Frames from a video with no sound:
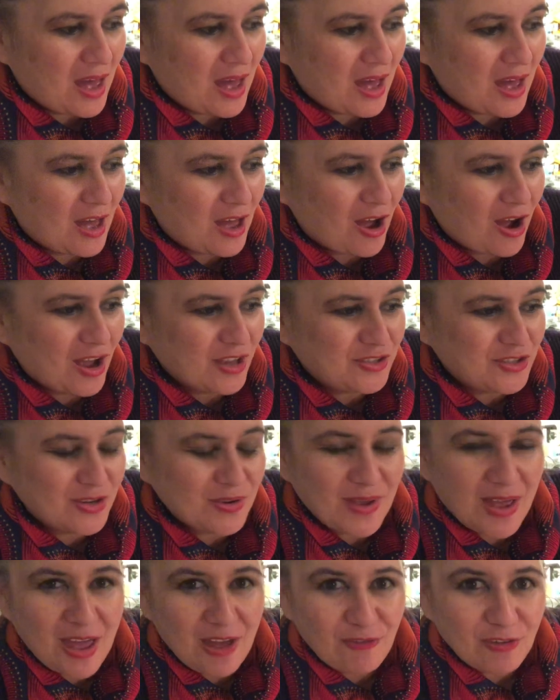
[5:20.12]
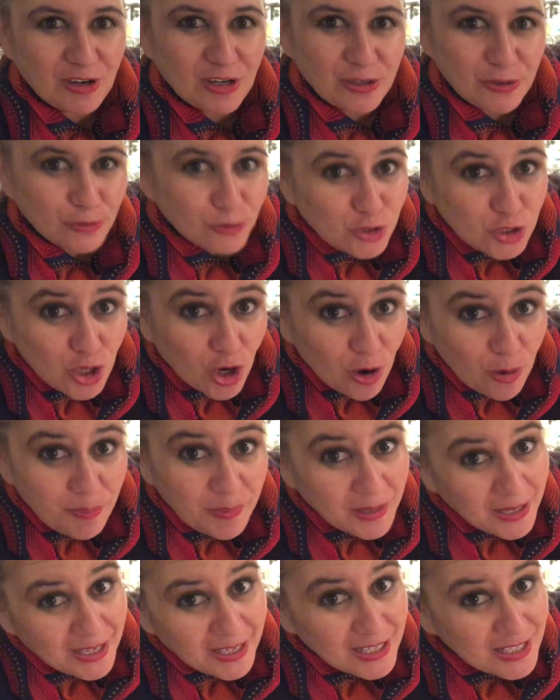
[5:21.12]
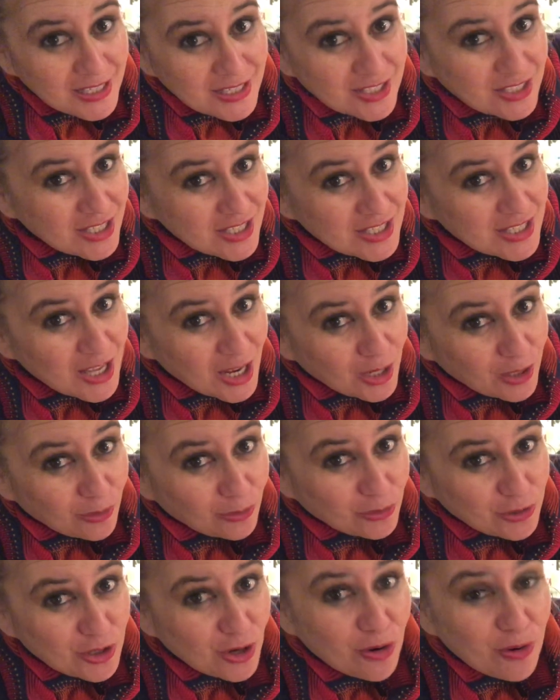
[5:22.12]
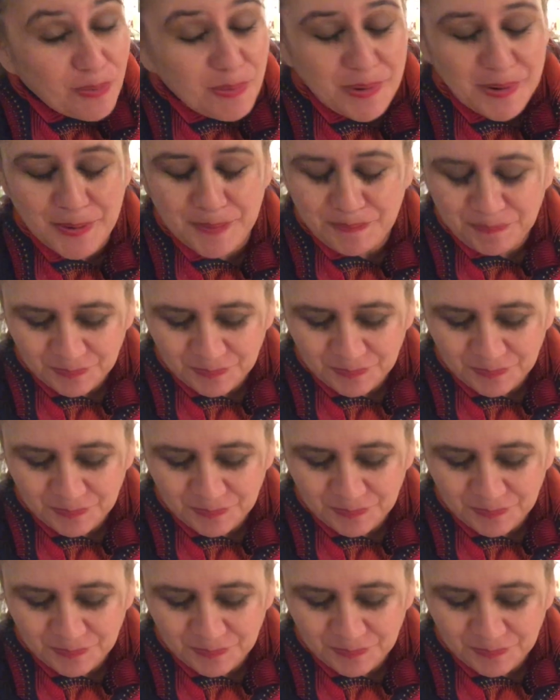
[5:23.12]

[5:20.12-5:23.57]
I do have a little job, and it is just a little job.